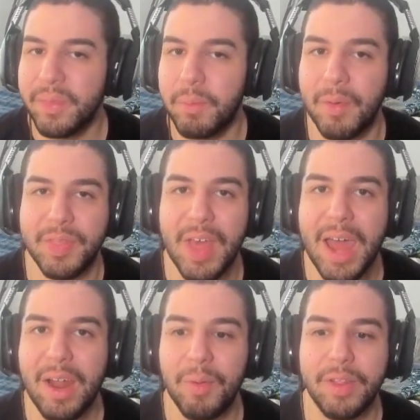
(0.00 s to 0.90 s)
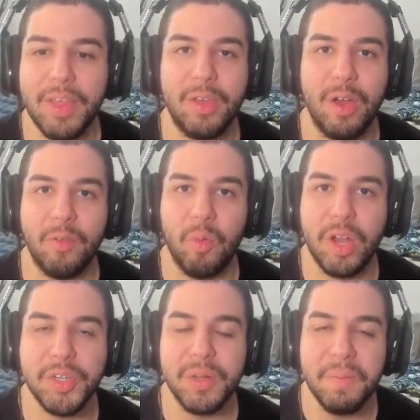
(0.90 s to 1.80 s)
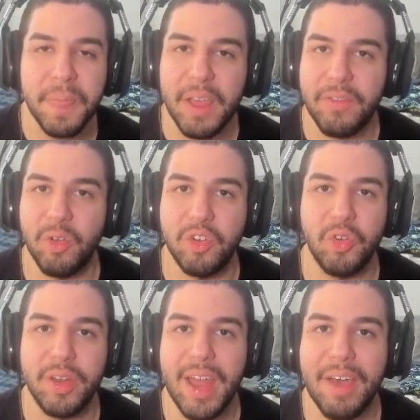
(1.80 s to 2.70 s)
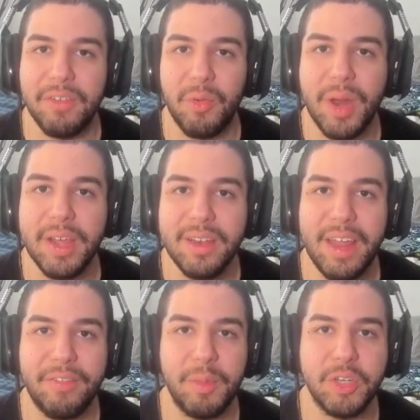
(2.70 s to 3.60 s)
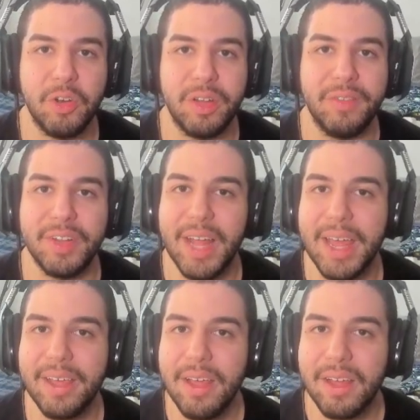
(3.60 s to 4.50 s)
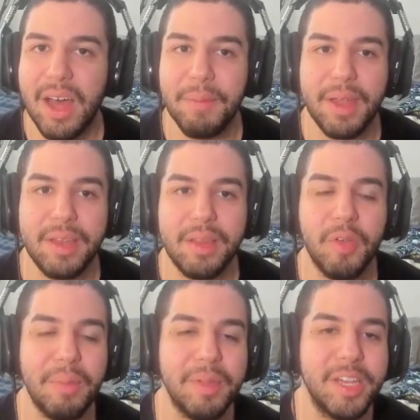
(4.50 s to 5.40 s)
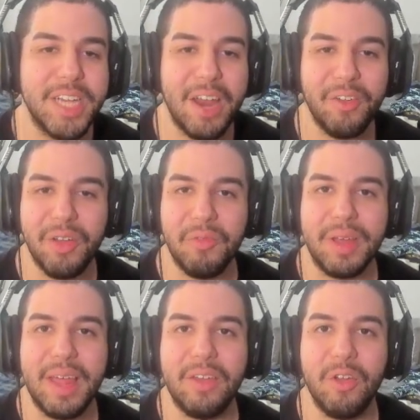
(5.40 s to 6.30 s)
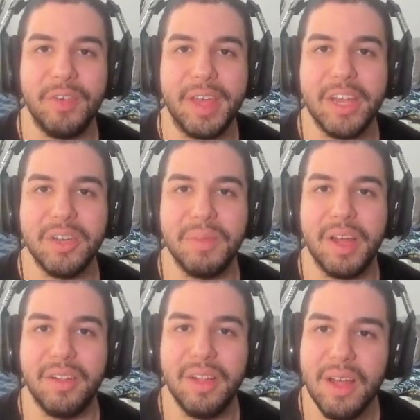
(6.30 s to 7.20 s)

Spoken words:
But with that, I want to thank you all for watching. If you enjoyed and haven't already, definitely be sure to leave a like, comment, subscribe to the channel, and ring that notification bell.